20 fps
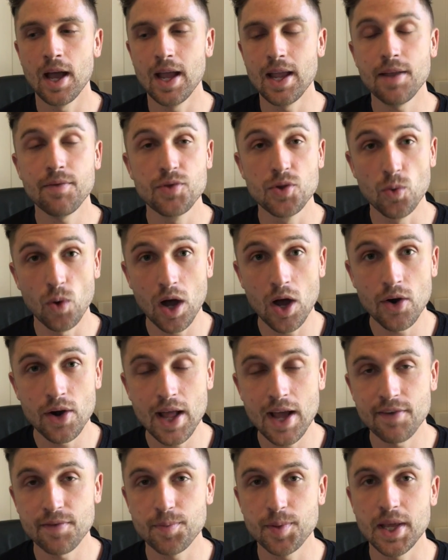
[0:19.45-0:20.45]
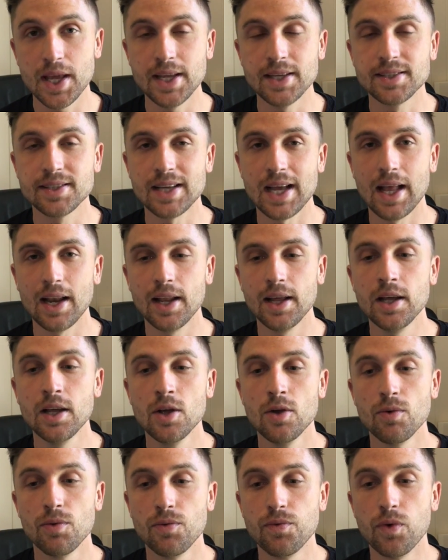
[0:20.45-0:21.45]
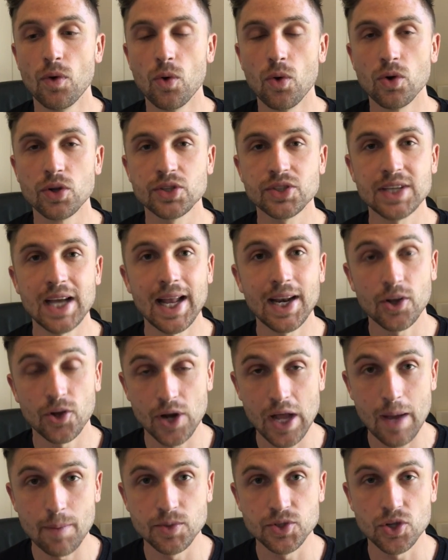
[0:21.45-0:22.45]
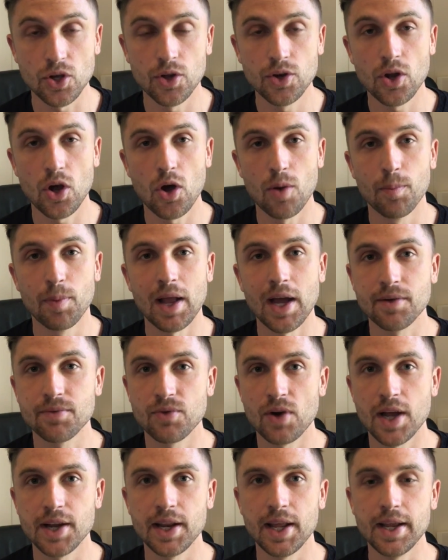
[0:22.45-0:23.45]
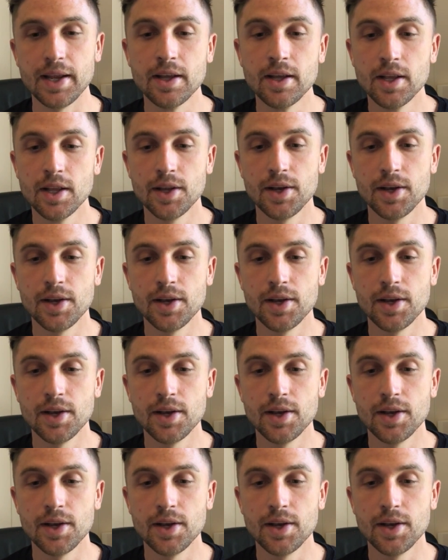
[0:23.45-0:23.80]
if you are an FBA seller, for selling on Amazon on Black Friday.